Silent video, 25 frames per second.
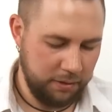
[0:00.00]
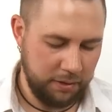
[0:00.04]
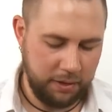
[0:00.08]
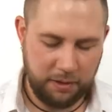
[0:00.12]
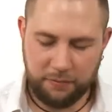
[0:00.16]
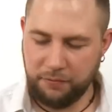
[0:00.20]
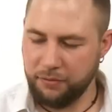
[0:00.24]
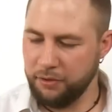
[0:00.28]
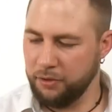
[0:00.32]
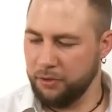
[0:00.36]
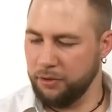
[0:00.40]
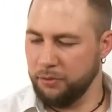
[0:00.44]

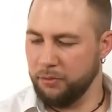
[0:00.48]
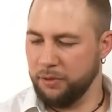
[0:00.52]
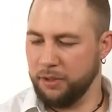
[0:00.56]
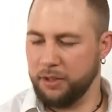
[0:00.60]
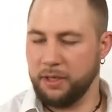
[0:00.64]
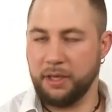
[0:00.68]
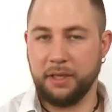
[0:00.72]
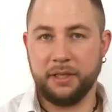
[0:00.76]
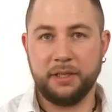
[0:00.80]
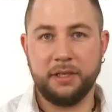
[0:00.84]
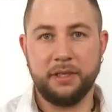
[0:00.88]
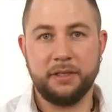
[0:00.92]
If you do it
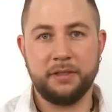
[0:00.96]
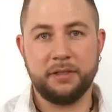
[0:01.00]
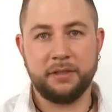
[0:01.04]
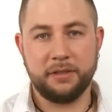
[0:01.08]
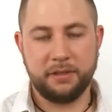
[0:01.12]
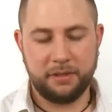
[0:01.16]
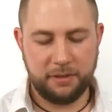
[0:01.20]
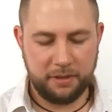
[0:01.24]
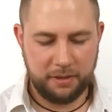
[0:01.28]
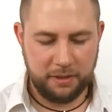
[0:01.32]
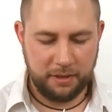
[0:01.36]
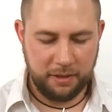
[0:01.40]
like
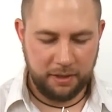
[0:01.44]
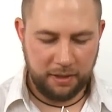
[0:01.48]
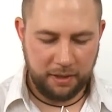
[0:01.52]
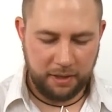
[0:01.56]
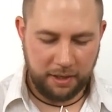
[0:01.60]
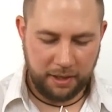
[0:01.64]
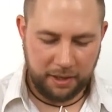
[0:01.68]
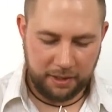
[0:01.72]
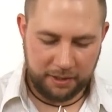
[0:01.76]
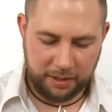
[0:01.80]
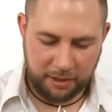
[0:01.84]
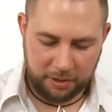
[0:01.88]
this,
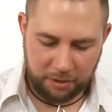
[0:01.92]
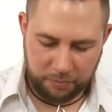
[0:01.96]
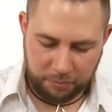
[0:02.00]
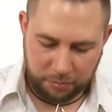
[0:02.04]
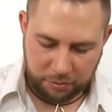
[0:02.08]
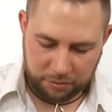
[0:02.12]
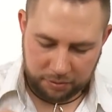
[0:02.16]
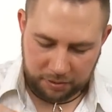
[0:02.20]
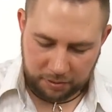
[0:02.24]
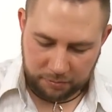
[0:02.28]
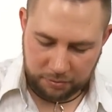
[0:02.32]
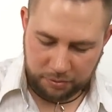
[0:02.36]
and then you
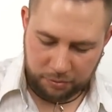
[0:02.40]
put some